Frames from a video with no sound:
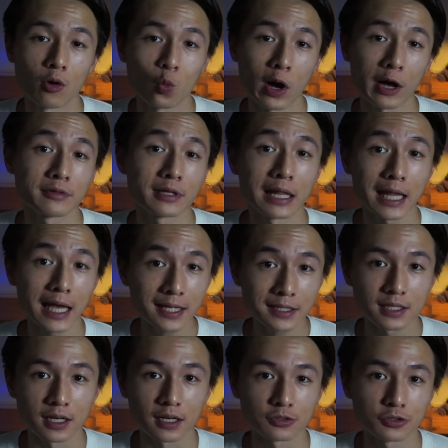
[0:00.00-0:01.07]
while the
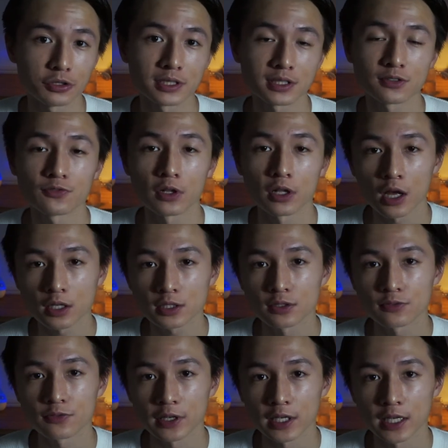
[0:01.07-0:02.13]
latter uses
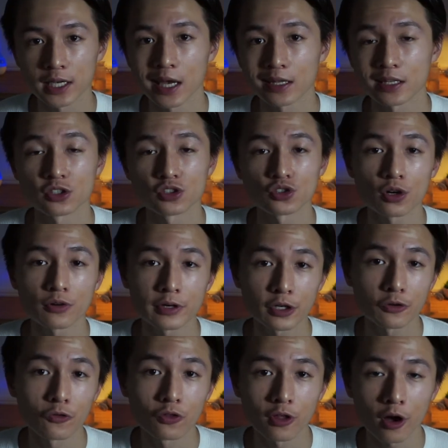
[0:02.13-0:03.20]
philosophy and historical
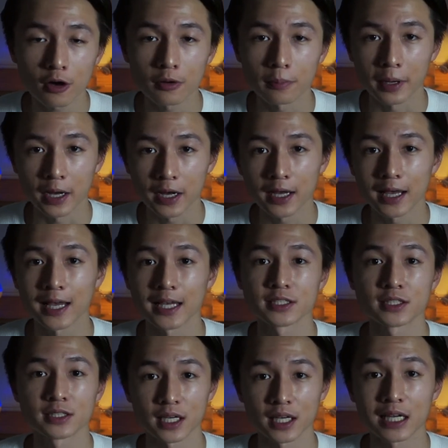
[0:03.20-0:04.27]
dogma as
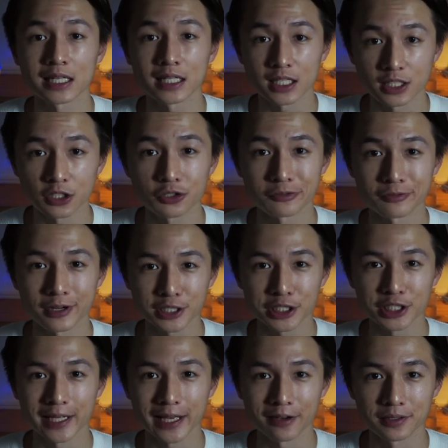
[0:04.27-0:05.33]
their clinical
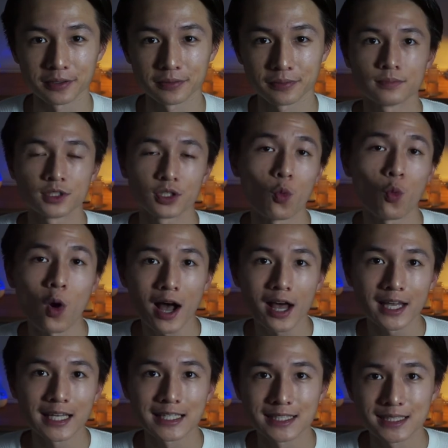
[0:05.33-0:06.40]
rationale. So why
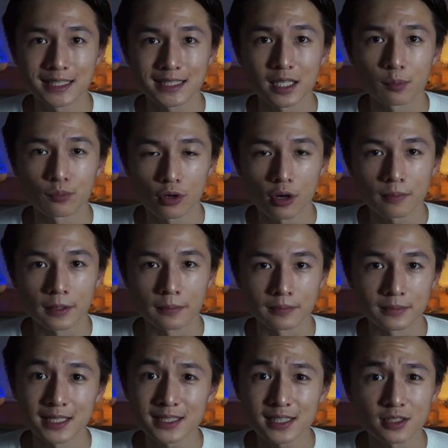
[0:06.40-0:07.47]
is this a problem?
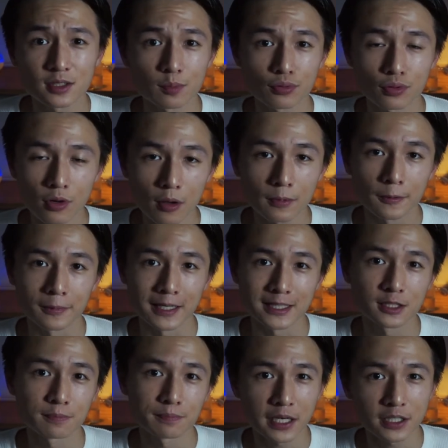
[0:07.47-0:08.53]
This is a problem
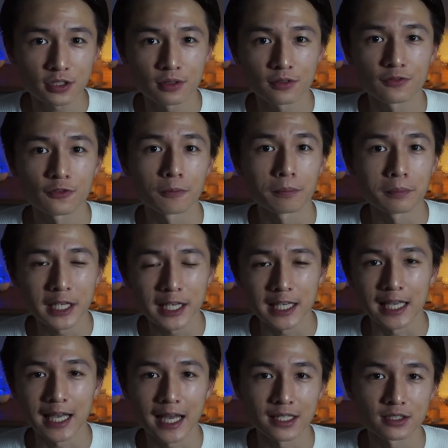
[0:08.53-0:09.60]
especially for
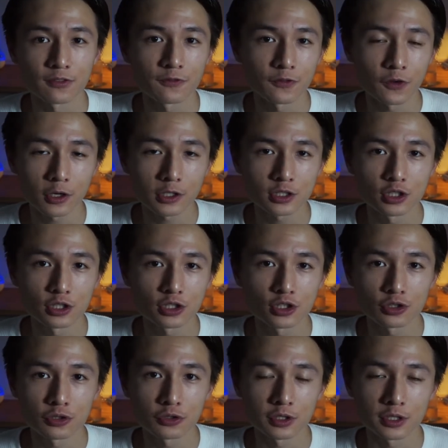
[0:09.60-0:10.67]
me as a first year
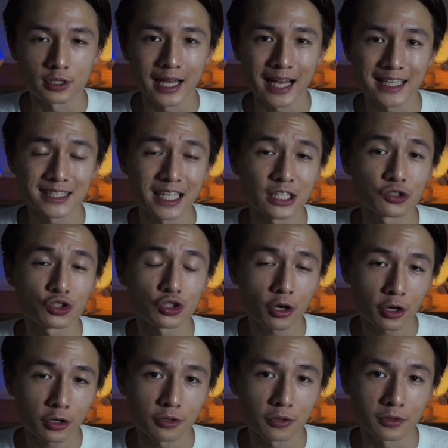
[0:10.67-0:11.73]
student as
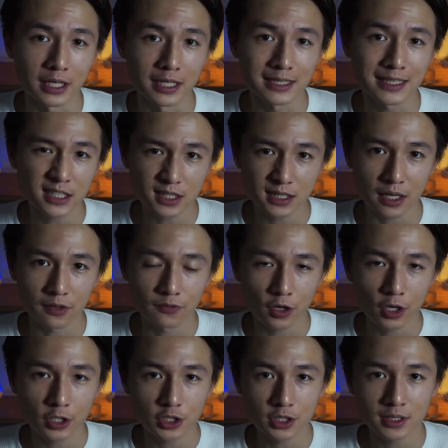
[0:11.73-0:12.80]
internally this
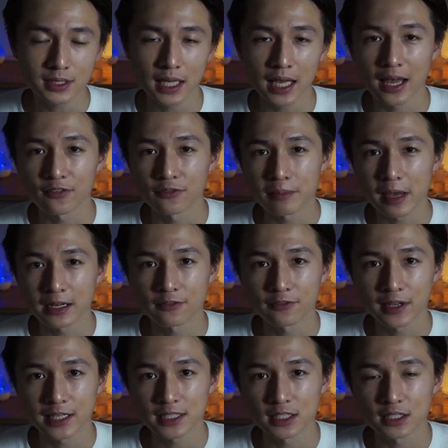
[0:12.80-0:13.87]
divergence have
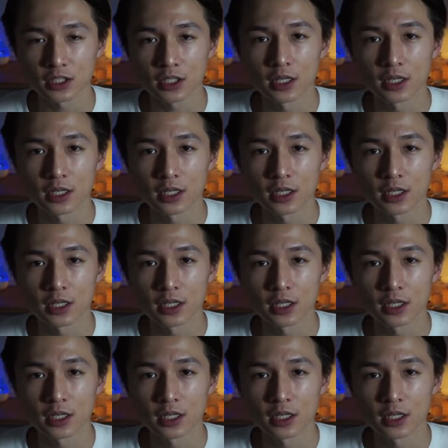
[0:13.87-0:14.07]
manifested